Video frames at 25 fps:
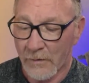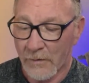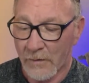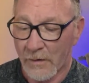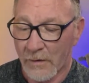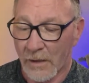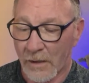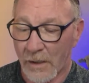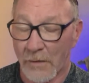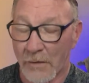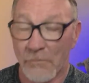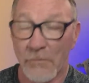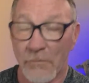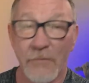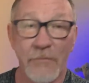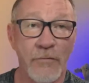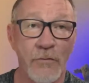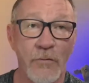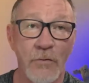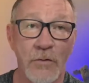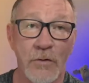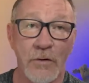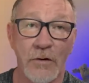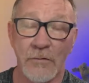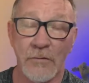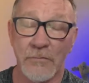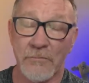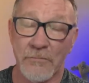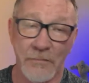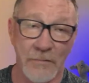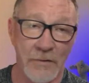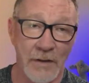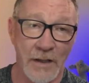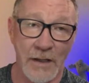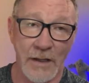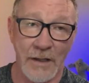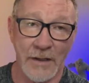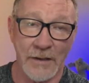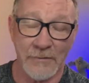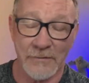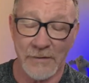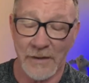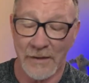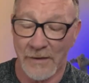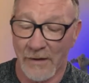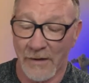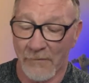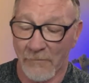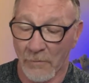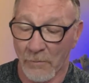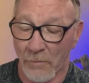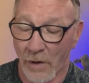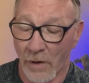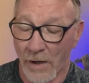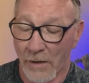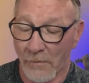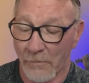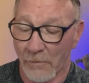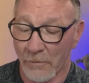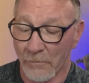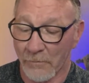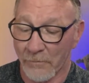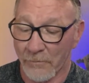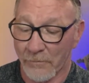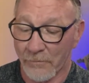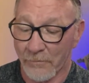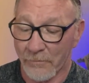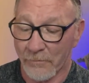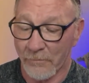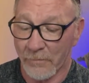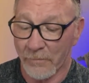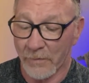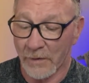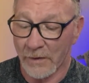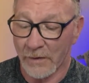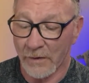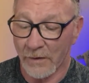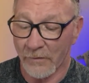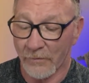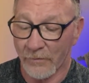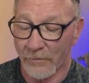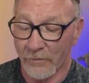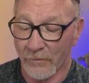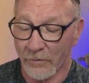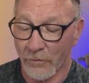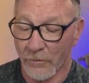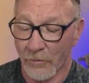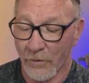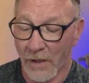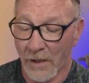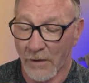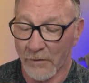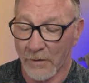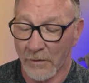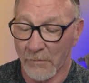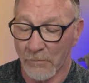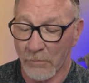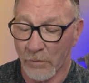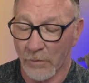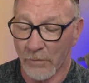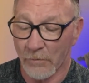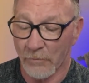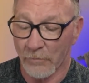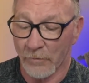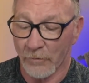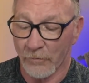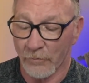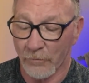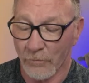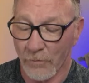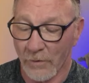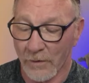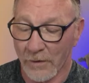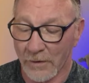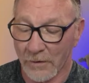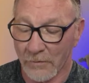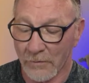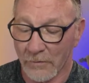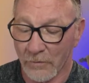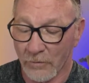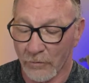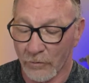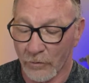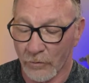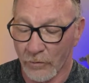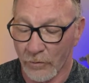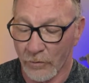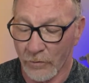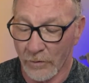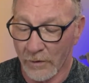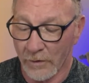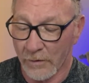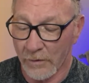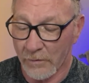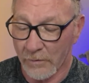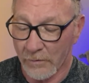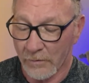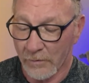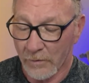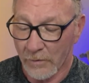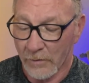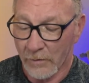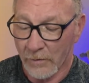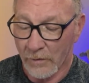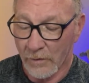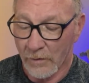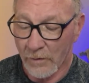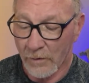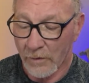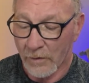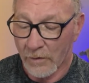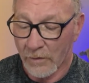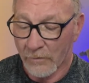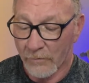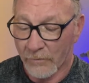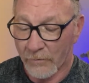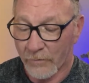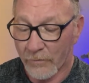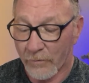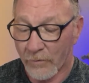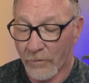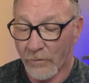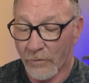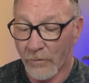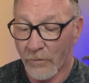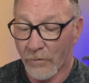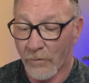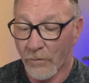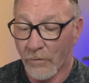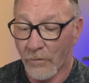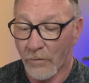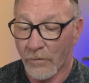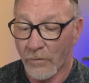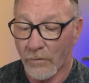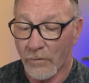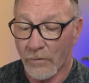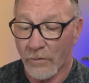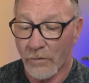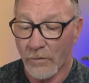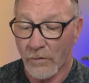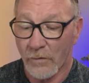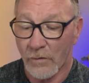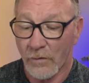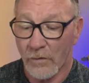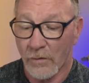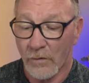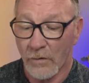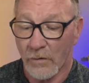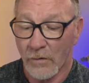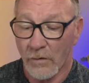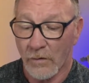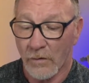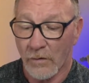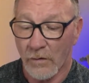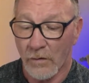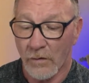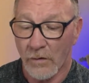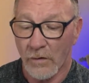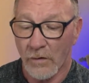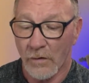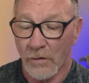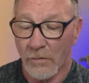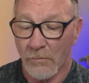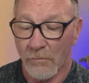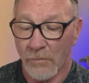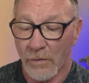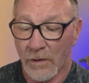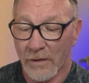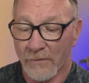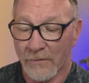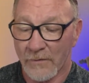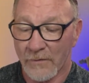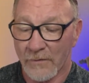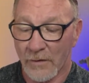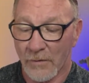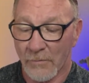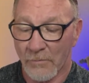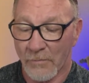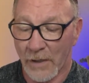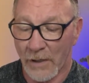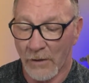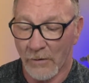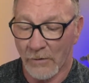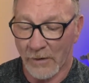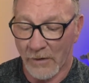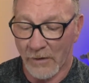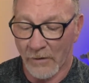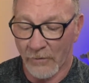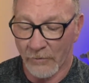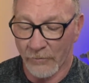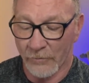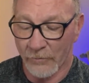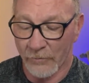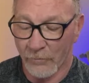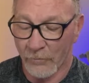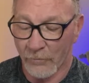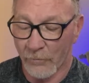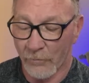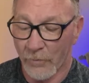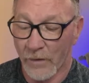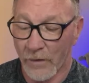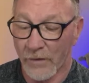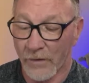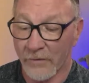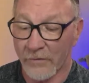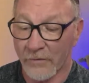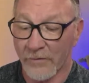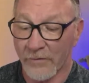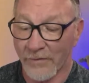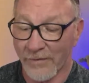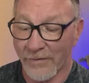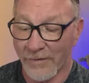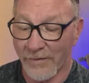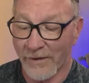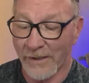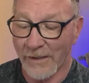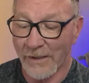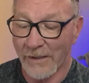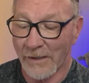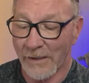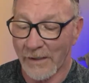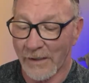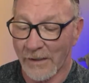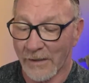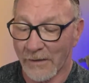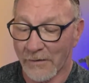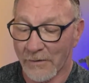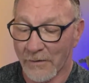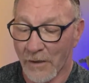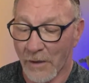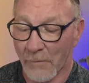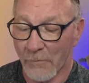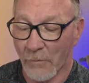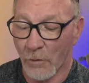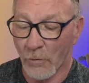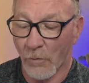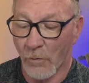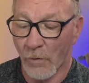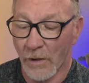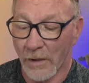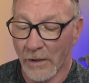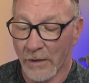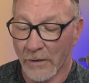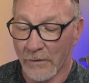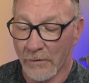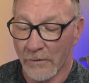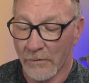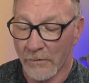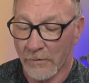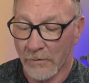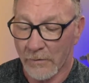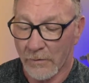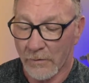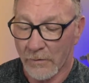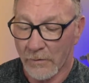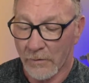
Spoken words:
and before I didn't have a problem because the Creality Print was running good. So, but Parallels was the number one.